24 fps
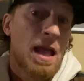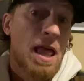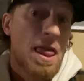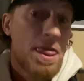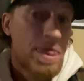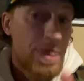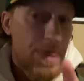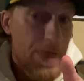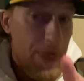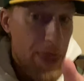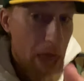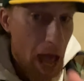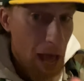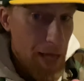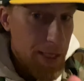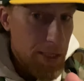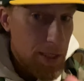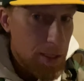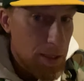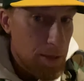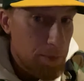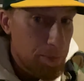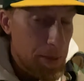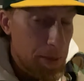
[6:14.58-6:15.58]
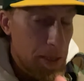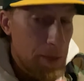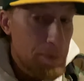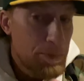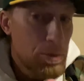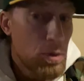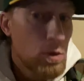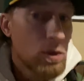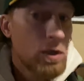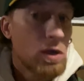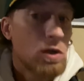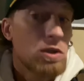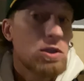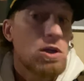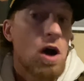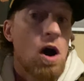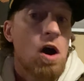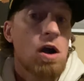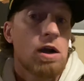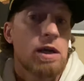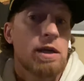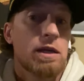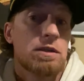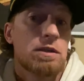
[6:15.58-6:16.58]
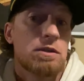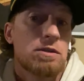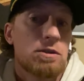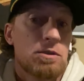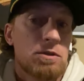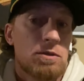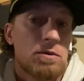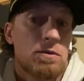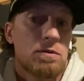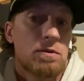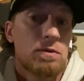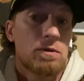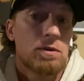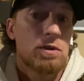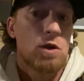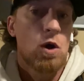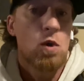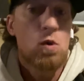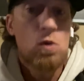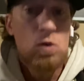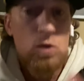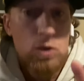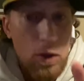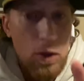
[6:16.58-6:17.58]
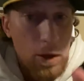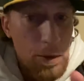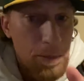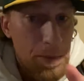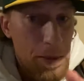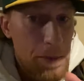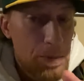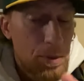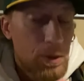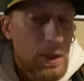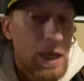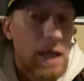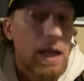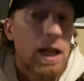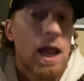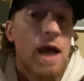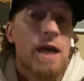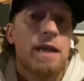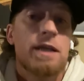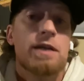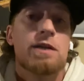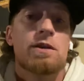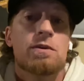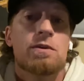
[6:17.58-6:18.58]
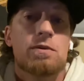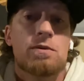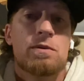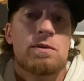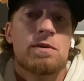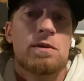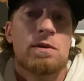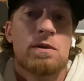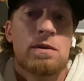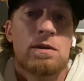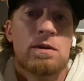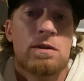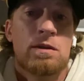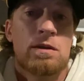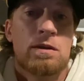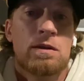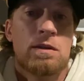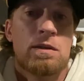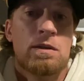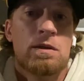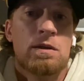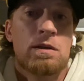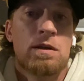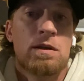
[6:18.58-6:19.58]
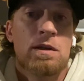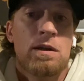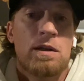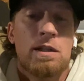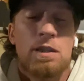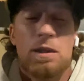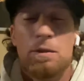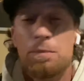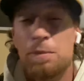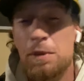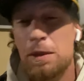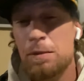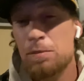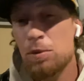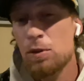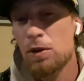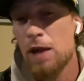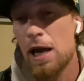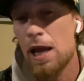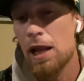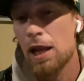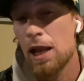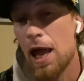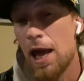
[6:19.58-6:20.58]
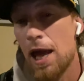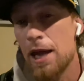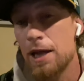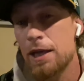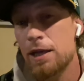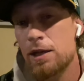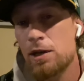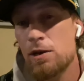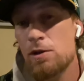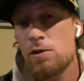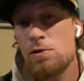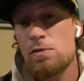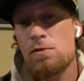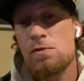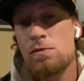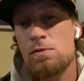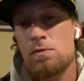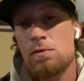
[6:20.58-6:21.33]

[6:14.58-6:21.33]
That's the people you're talking to. Those are the people that like you. The people that like you,